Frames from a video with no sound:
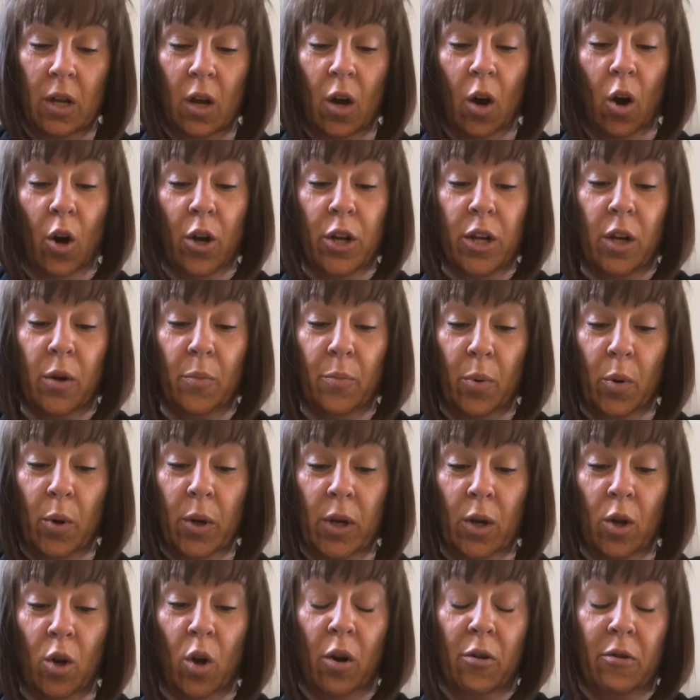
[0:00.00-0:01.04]
or you can put
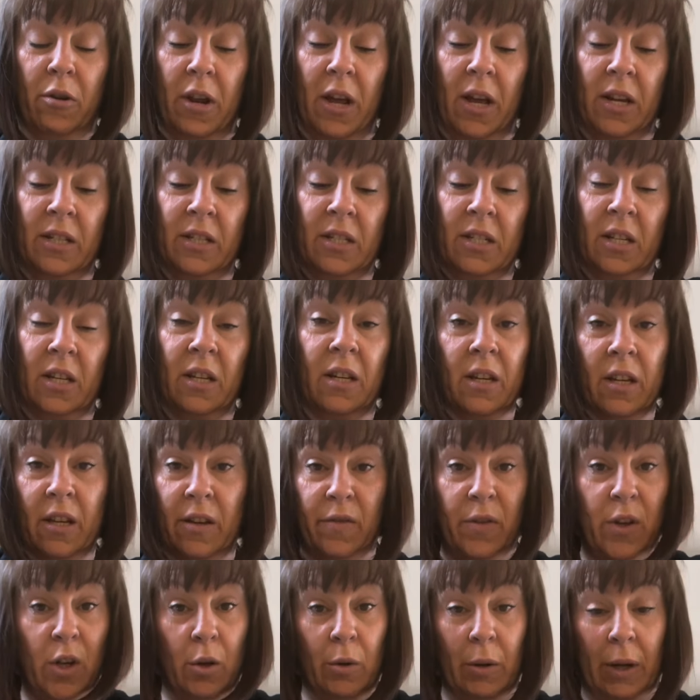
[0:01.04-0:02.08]
in coriander
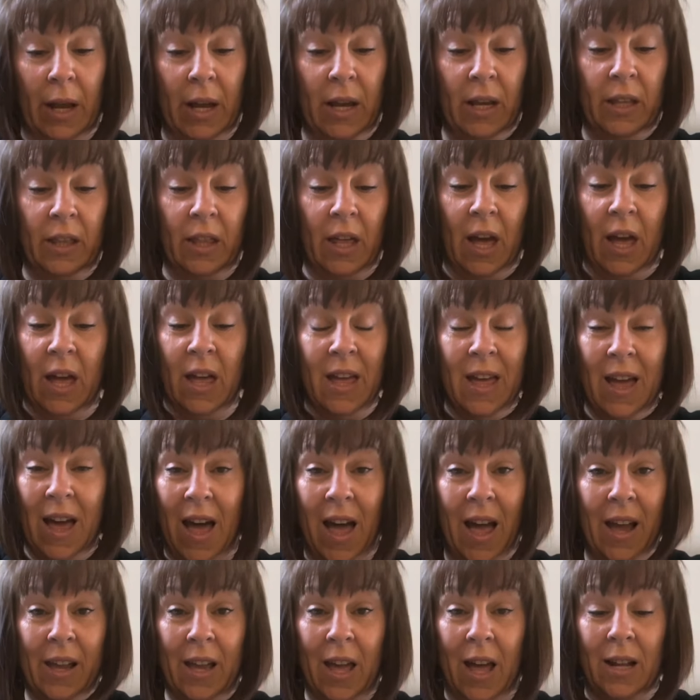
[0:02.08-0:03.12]
if you like that
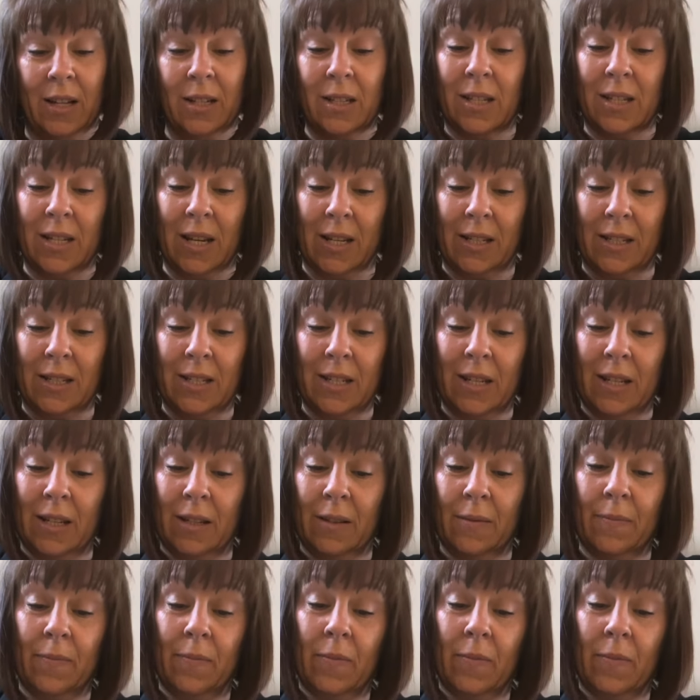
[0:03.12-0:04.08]
I can't stand it